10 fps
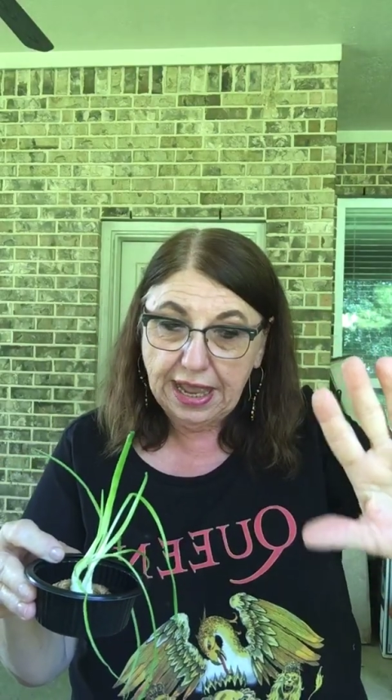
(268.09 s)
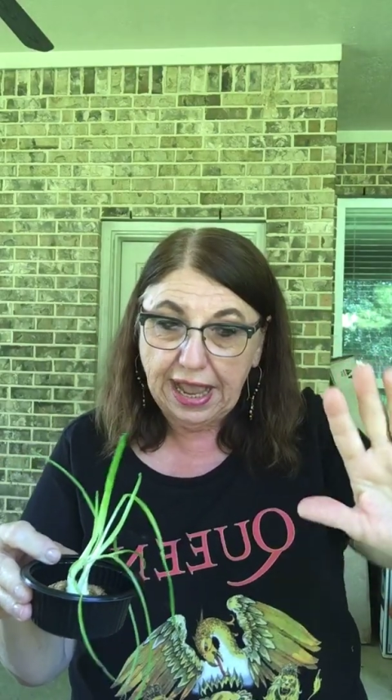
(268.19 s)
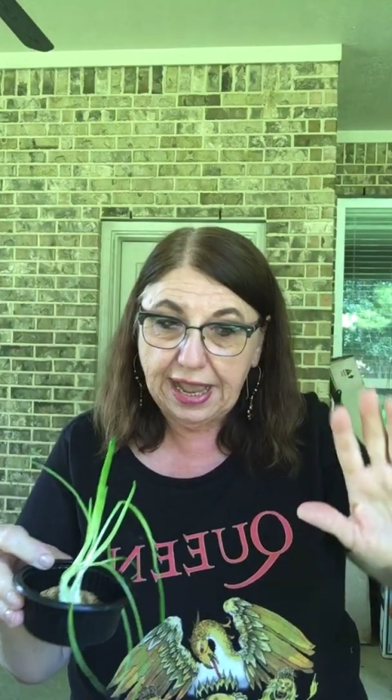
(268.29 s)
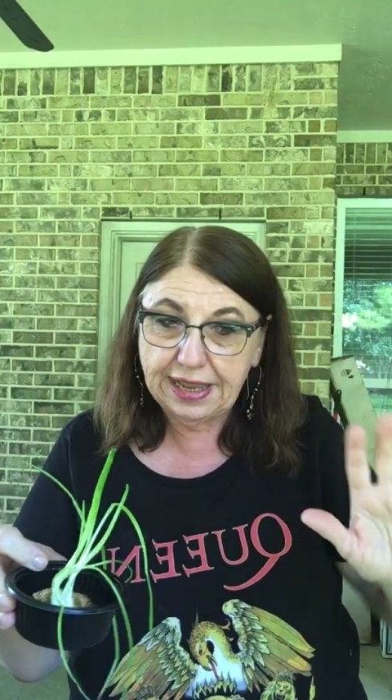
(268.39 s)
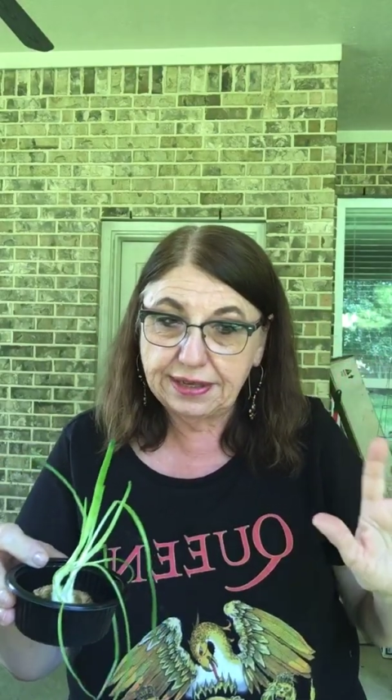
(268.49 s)

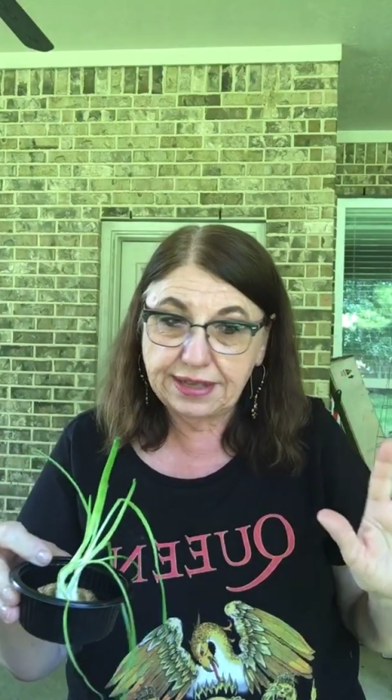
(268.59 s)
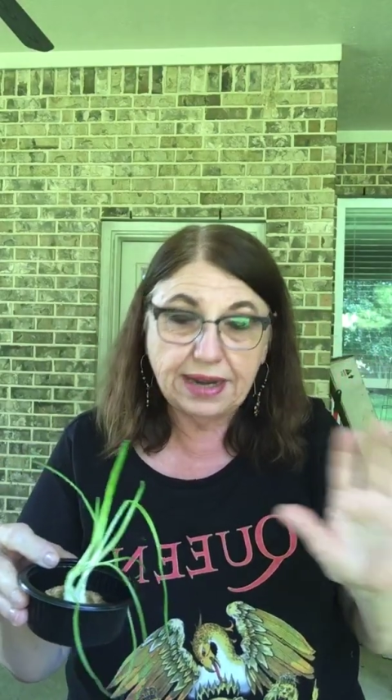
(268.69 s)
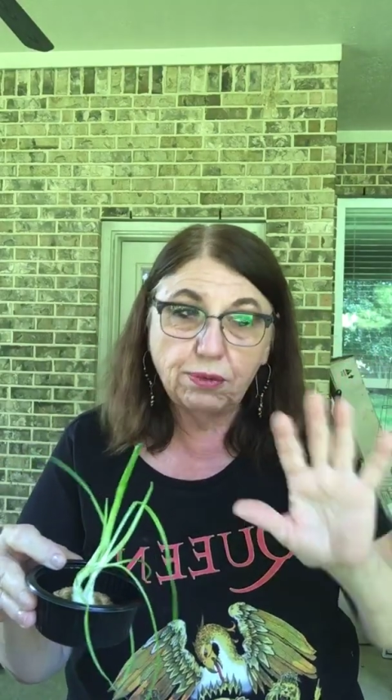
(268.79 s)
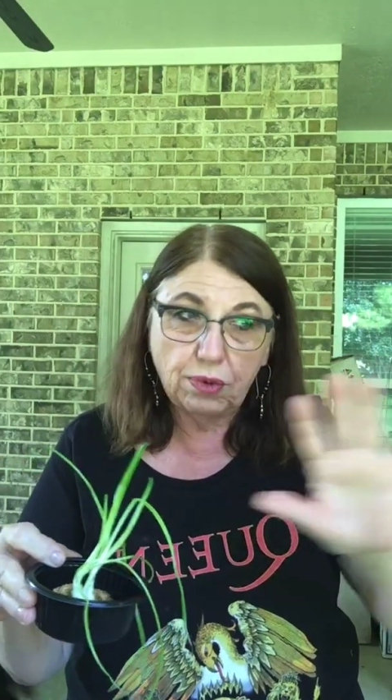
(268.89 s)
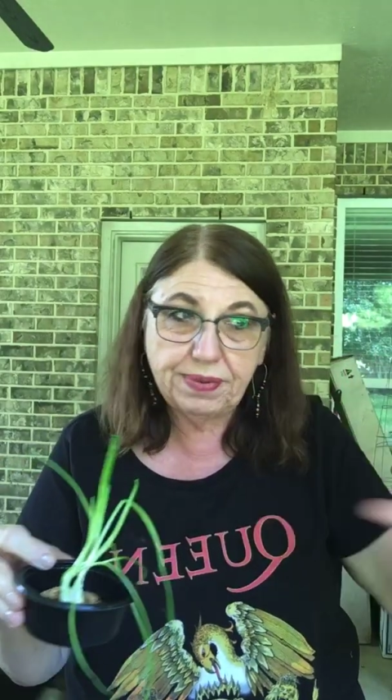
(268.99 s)
and then
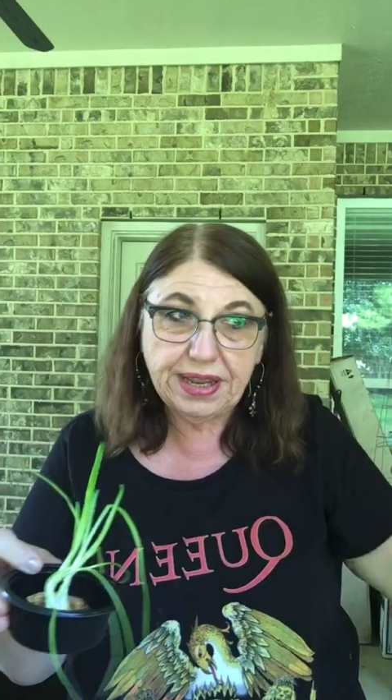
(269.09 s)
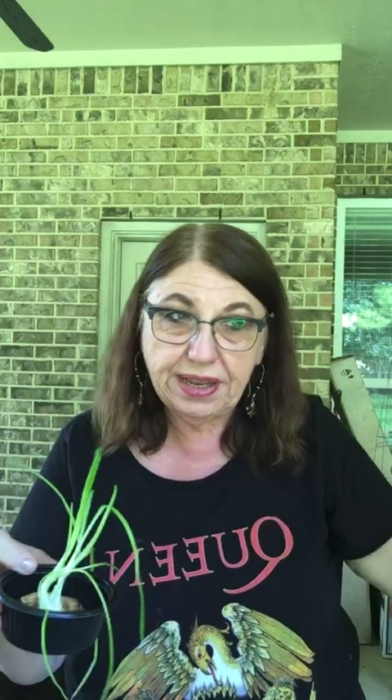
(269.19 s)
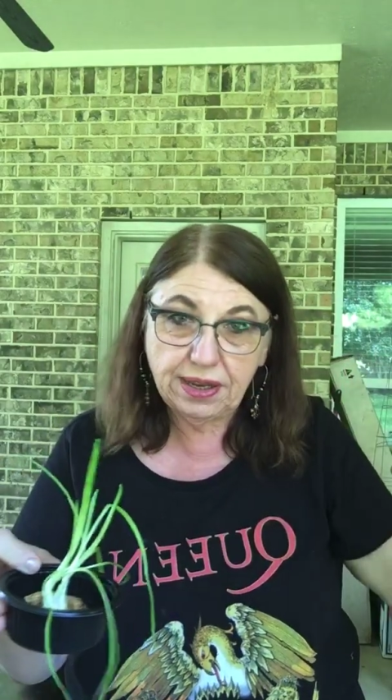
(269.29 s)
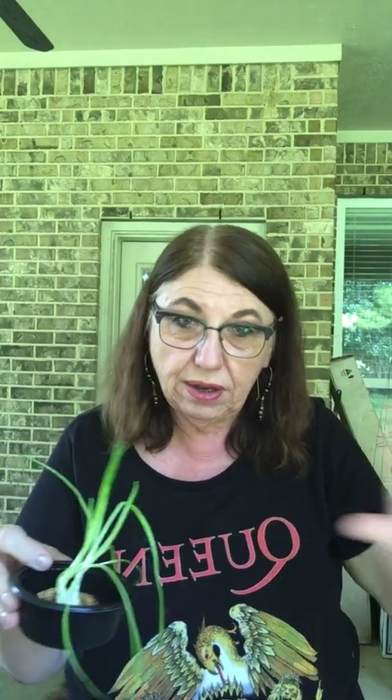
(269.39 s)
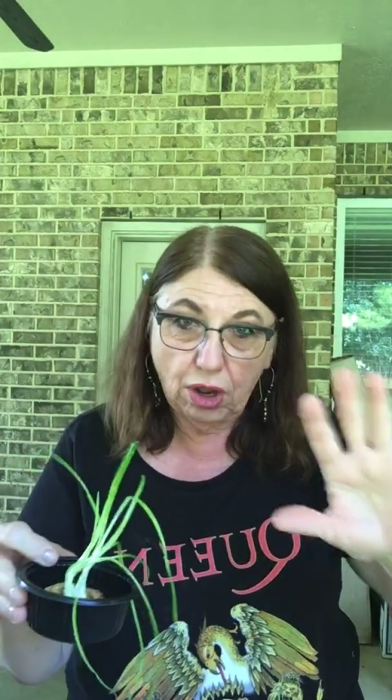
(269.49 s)
it would
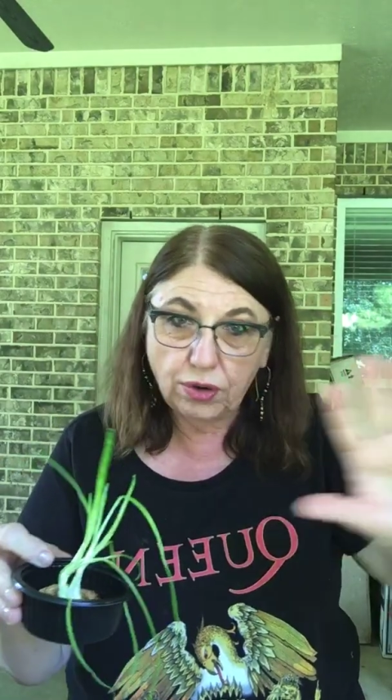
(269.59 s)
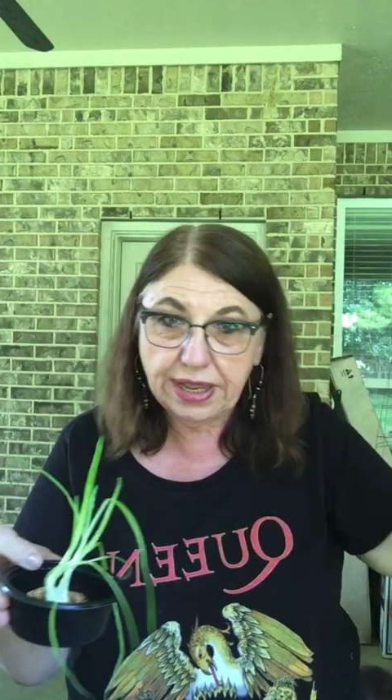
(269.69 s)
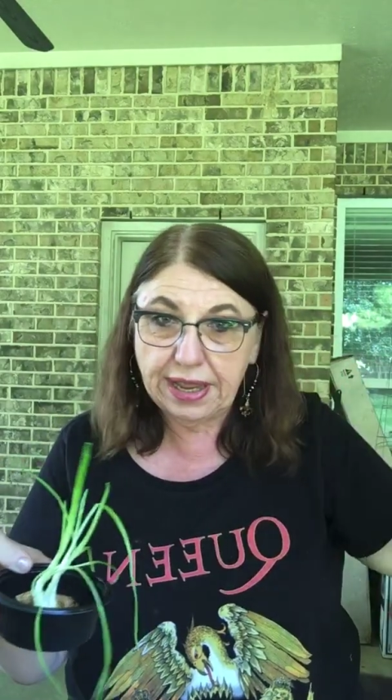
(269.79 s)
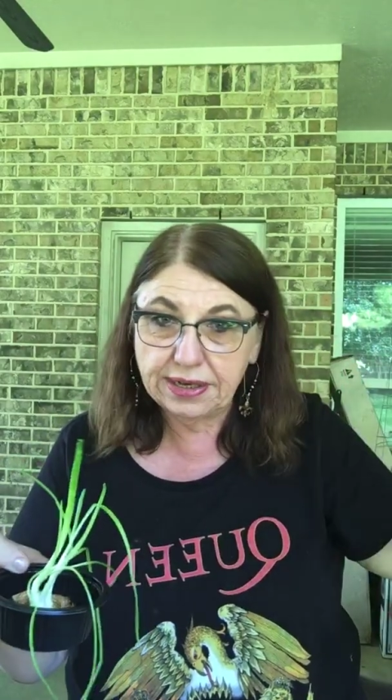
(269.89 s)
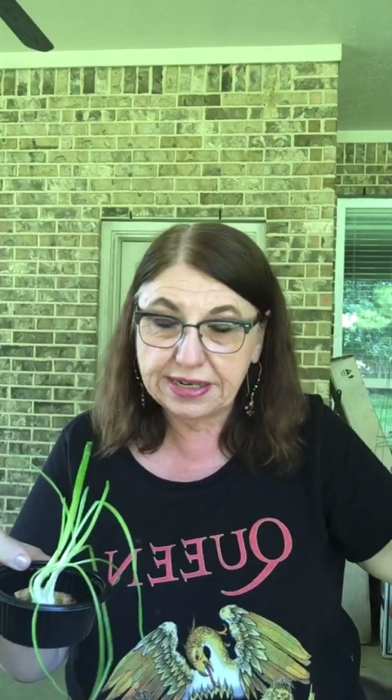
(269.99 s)
be
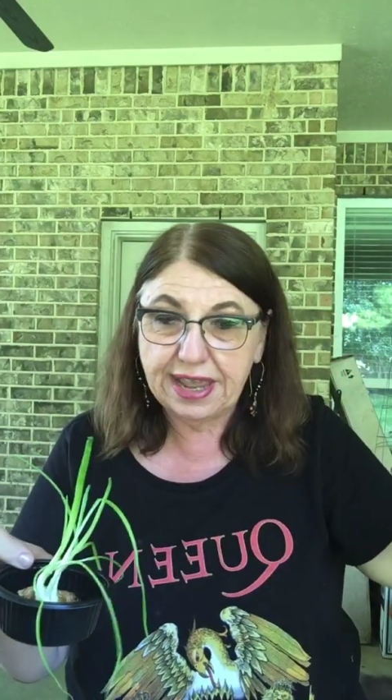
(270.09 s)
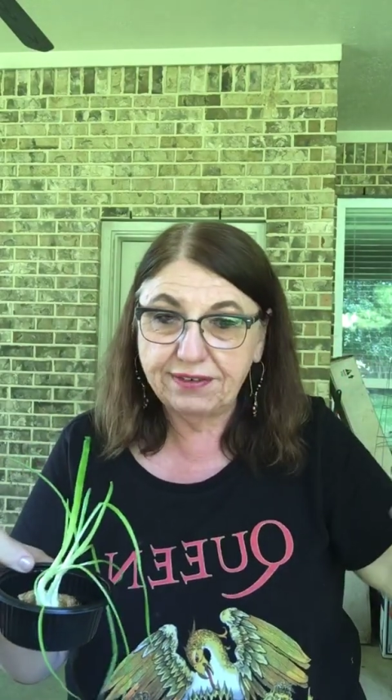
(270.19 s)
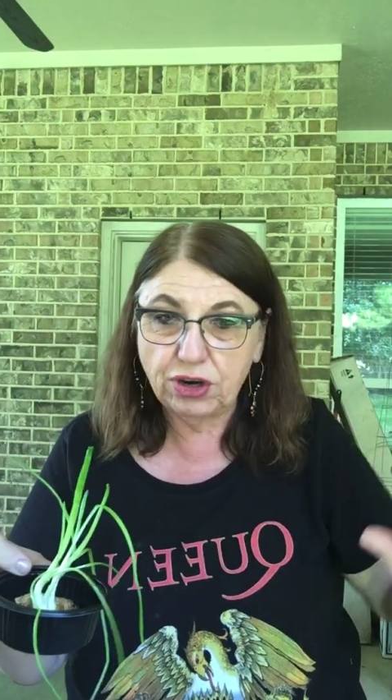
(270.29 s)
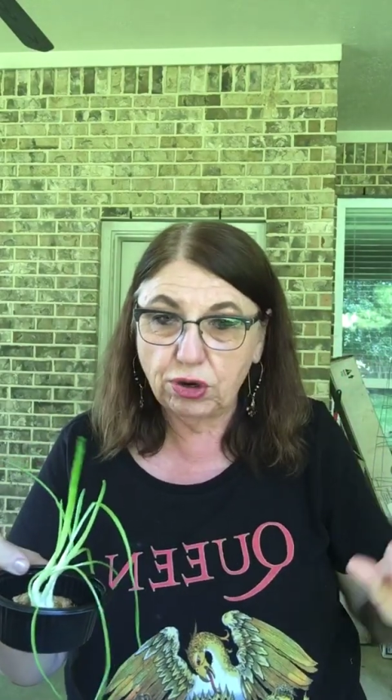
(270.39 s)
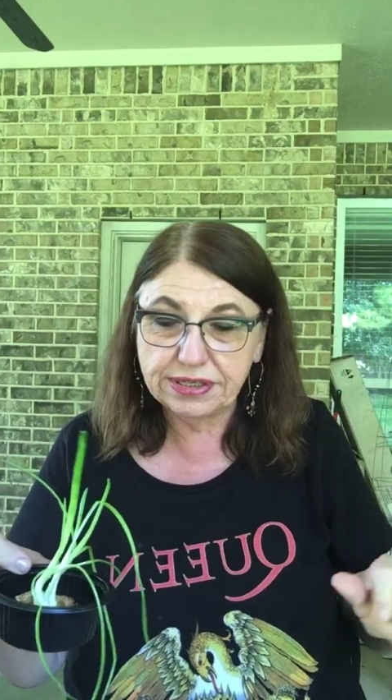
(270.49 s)
okay to have
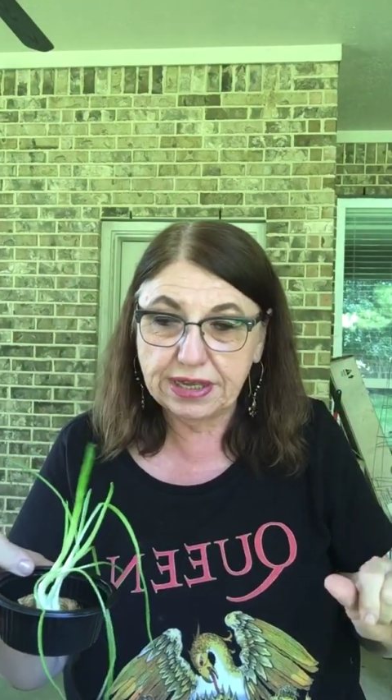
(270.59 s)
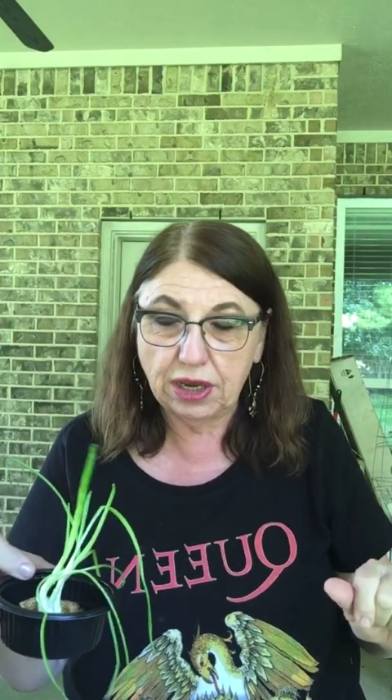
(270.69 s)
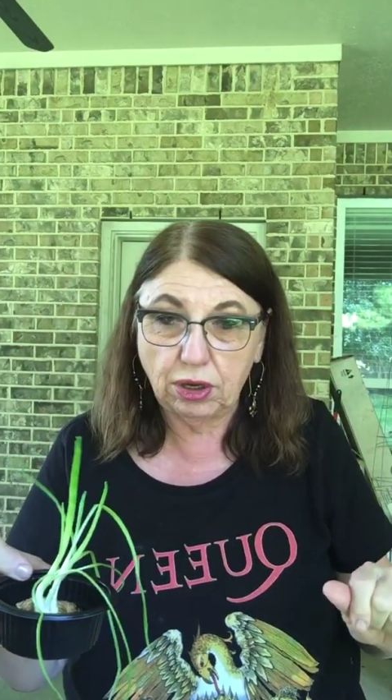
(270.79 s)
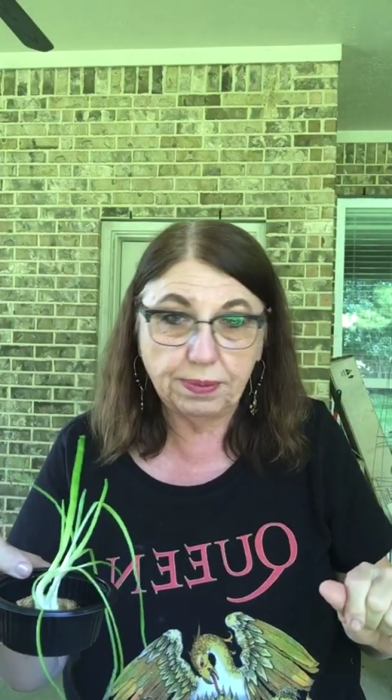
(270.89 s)
it horizontal,